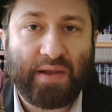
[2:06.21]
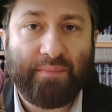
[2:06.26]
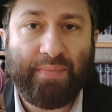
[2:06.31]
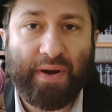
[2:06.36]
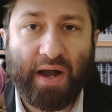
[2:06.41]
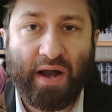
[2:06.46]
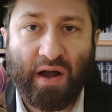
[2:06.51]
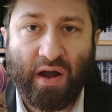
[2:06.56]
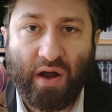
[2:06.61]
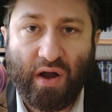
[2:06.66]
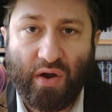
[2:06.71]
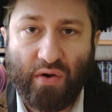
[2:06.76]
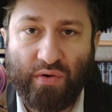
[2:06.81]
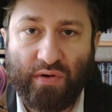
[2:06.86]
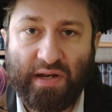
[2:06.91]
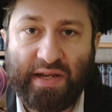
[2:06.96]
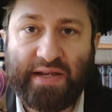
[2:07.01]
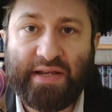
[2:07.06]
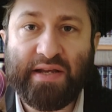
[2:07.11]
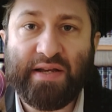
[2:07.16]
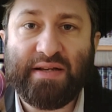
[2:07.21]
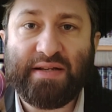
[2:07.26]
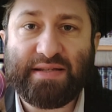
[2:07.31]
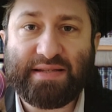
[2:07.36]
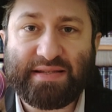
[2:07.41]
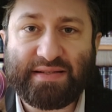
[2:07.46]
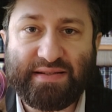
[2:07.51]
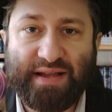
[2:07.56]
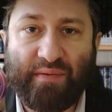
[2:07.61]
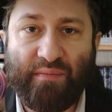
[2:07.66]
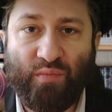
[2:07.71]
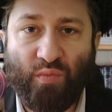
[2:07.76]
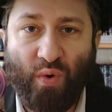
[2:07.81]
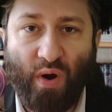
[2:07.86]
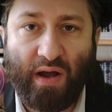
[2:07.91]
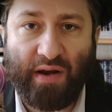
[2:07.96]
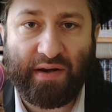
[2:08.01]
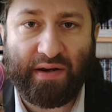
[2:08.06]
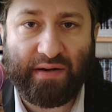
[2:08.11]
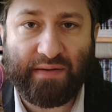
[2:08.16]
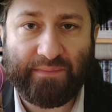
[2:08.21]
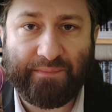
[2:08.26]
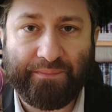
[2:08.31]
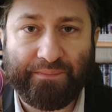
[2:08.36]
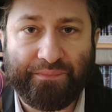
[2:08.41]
but a holy someone,